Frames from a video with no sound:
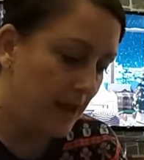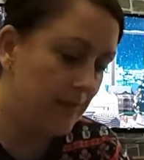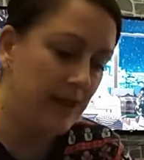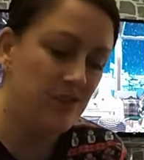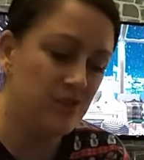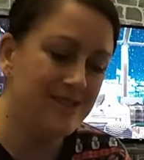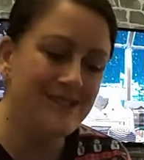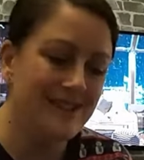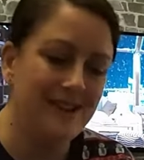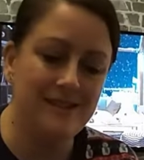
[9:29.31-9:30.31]
And then just the
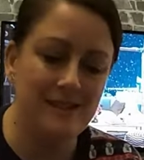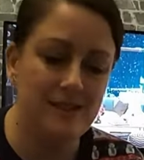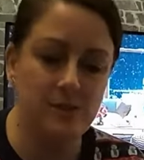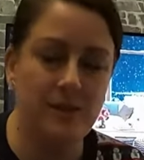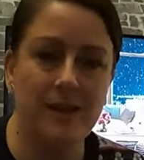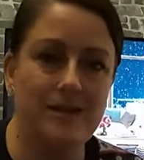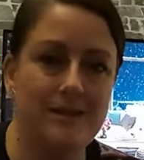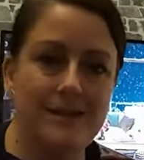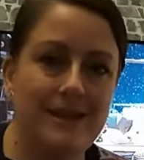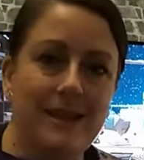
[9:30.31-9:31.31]
standard, because
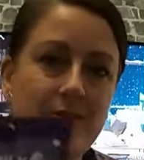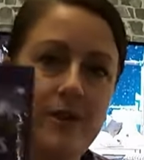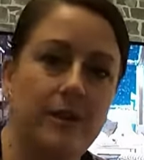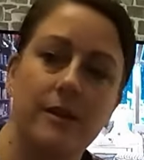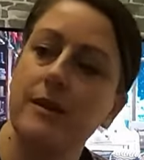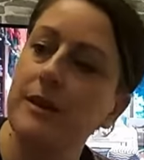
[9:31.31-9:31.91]
it's a given.